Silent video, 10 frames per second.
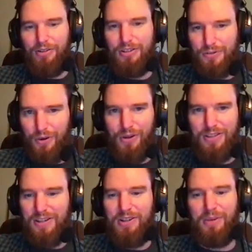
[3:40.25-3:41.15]
Just
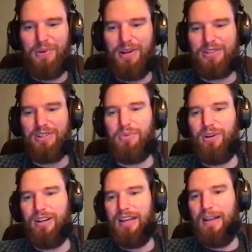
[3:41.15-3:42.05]
focus on your production
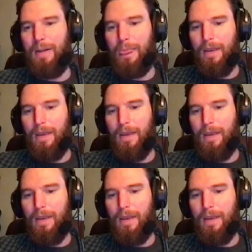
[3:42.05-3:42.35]
work. And